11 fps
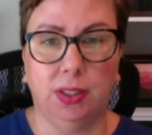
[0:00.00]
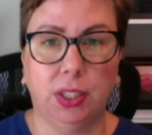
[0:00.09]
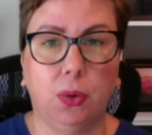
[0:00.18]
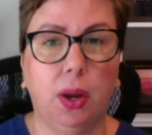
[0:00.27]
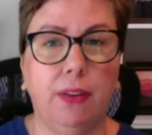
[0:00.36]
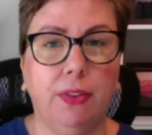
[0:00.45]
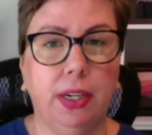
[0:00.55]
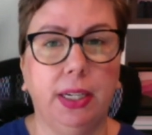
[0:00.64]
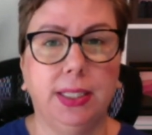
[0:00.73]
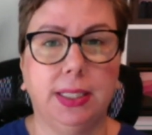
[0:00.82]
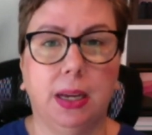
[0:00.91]
So
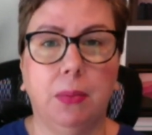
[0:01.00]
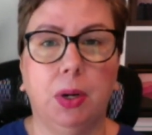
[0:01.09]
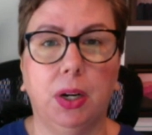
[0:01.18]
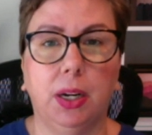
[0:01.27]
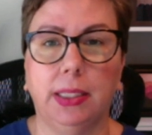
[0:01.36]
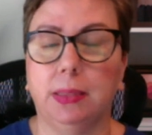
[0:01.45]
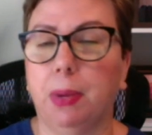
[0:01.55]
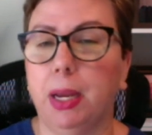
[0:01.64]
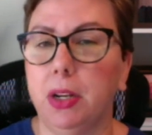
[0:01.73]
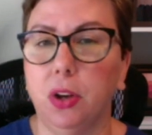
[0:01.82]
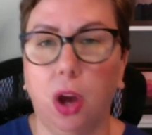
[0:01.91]
every summer, it's
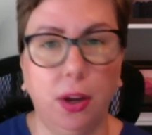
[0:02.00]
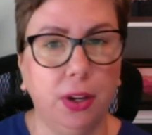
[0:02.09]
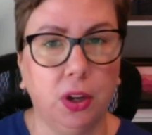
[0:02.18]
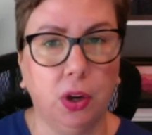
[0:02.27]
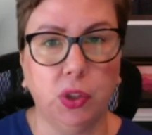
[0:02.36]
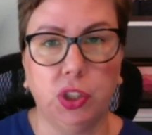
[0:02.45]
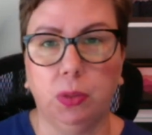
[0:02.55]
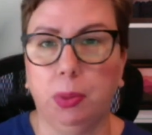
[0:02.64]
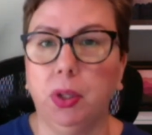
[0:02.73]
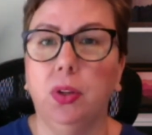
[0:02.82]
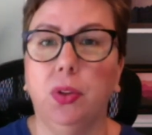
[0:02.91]
my
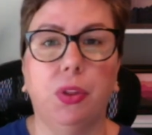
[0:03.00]
non-negotiable.